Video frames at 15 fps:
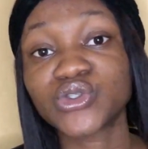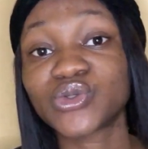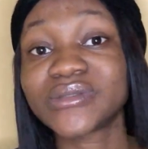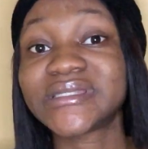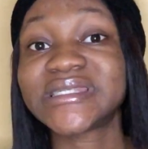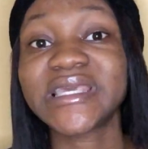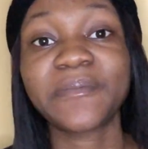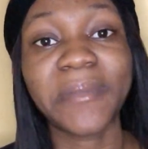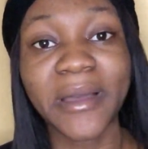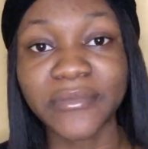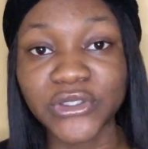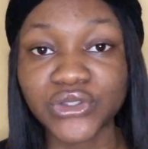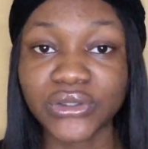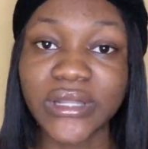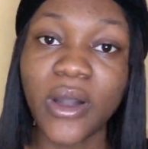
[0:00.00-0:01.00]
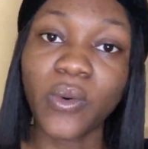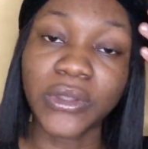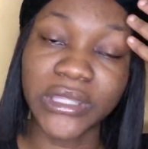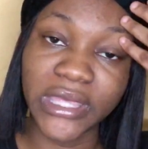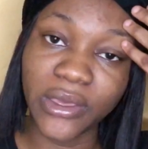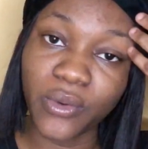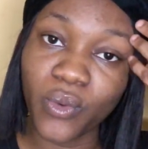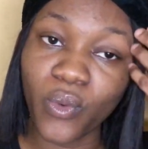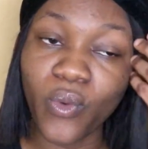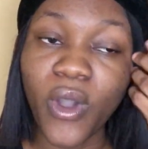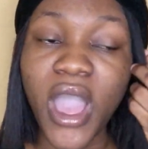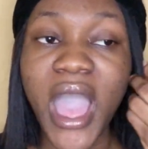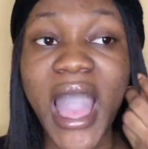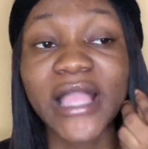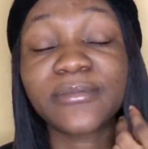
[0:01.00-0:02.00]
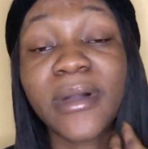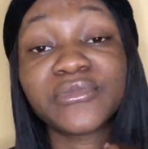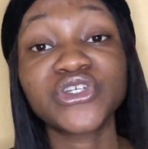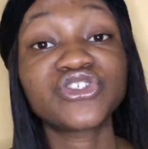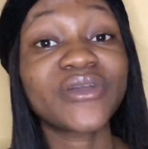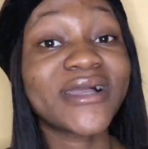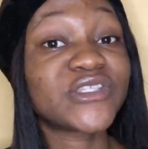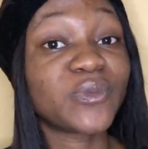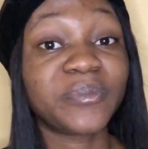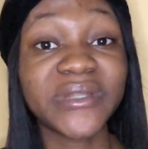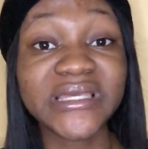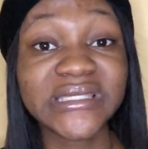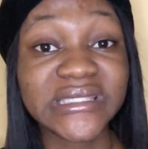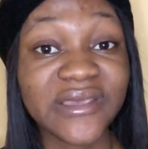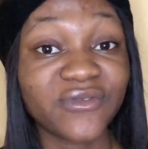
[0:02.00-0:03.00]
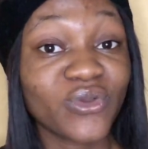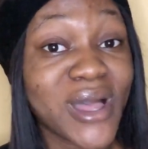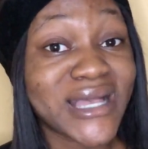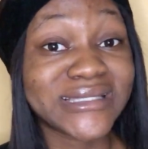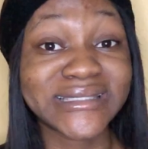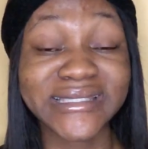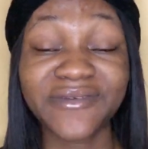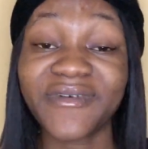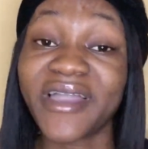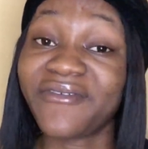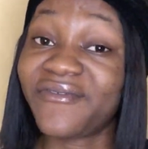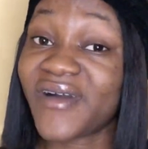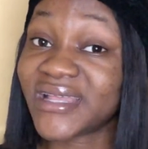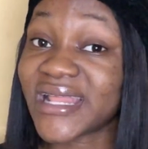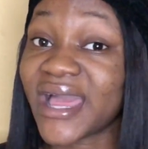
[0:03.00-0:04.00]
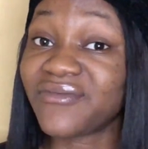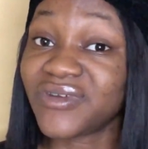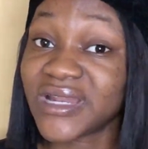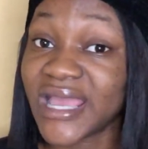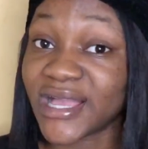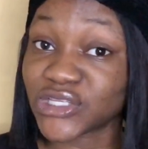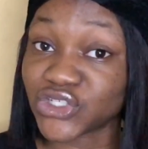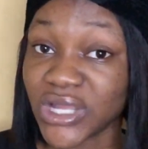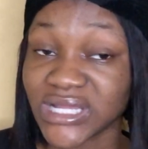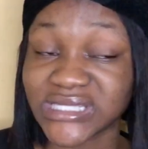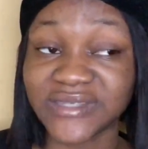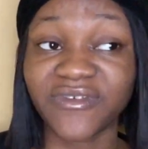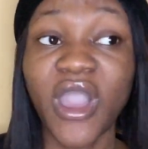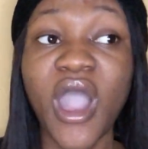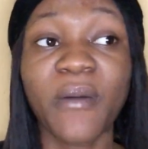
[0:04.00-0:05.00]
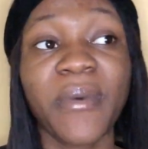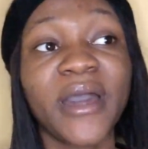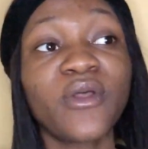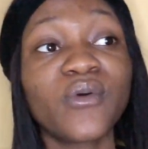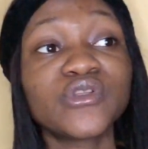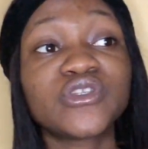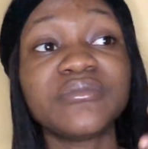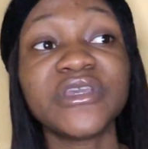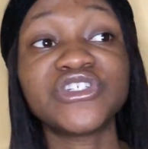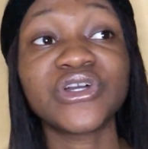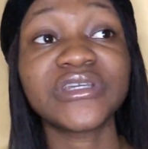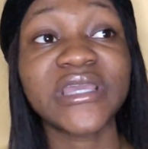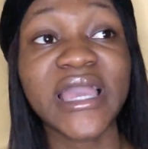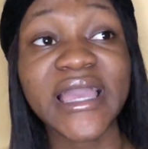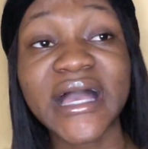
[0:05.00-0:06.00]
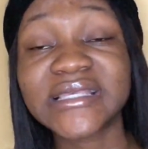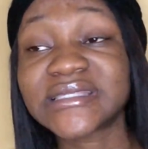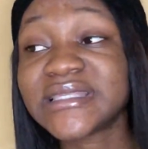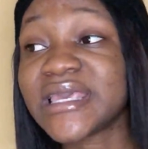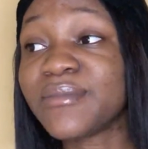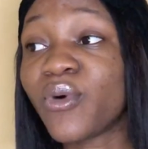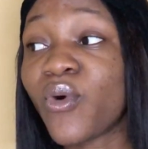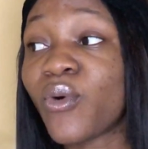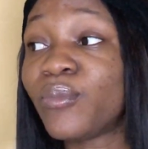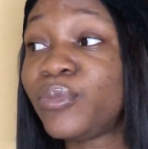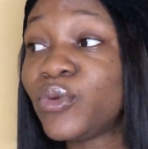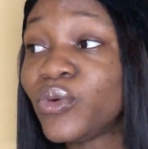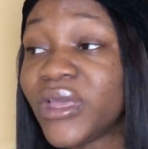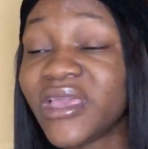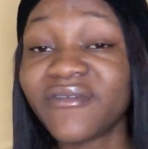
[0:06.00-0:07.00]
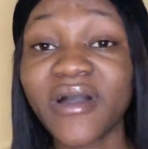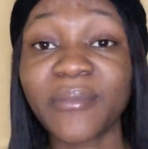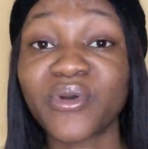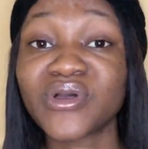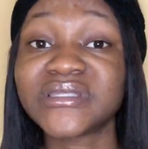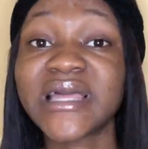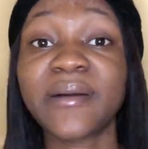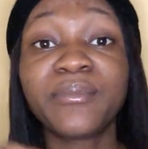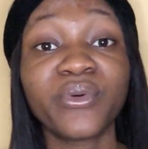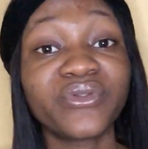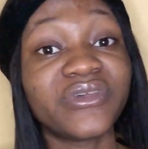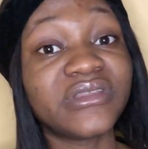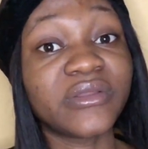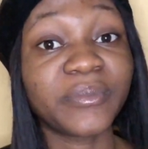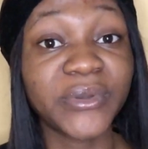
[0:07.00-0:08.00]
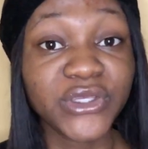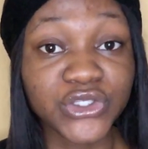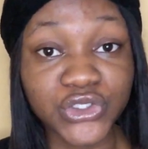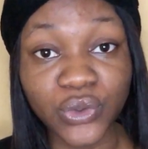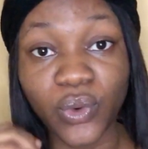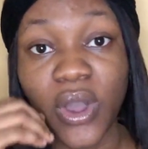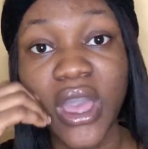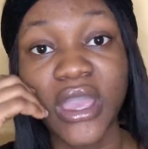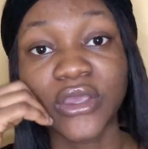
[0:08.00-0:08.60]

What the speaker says: to seek permission that, okay, oh, I'm just trying to play safe, not as if I find her really attractive, but I don't want to mention Yaya's name or Blue Eva because they are both in the picture,